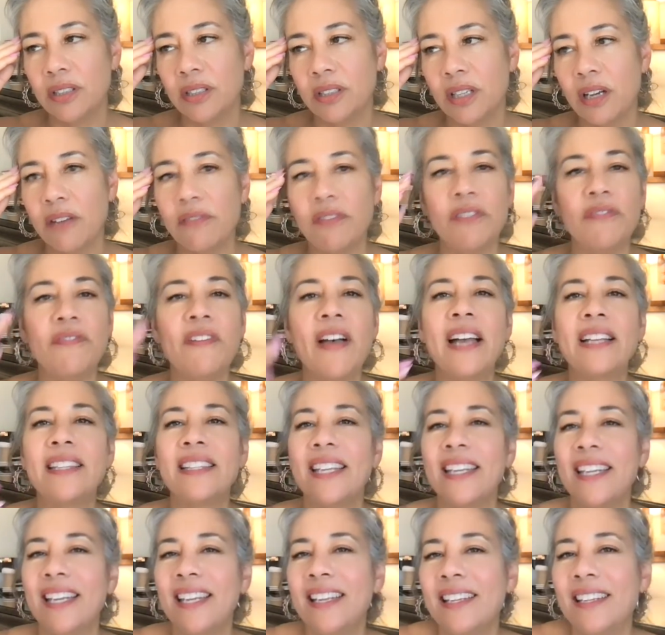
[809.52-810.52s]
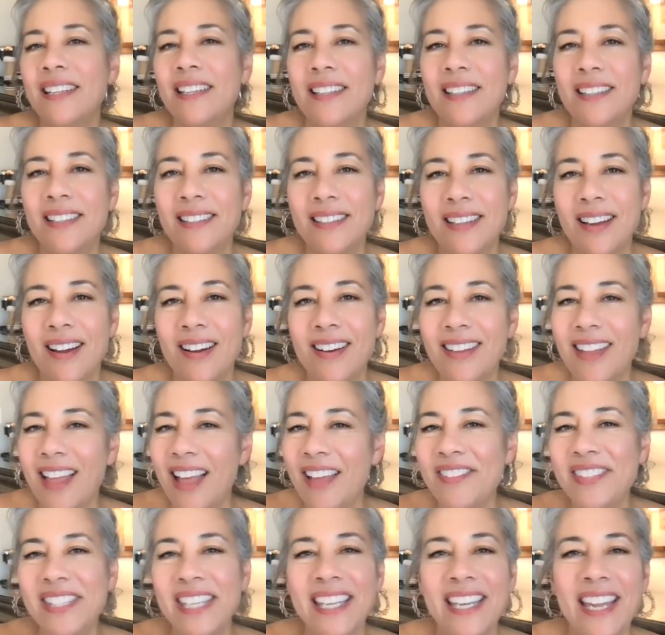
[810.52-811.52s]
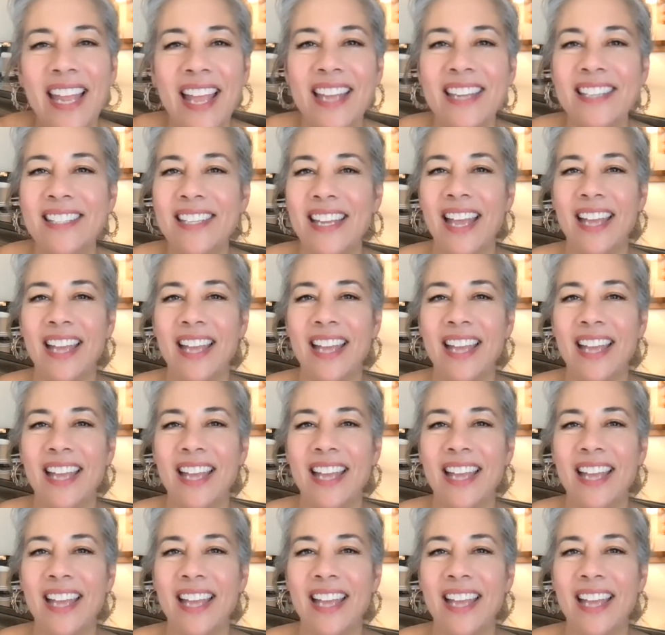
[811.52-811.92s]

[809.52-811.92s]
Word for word: of the fact that our lives can end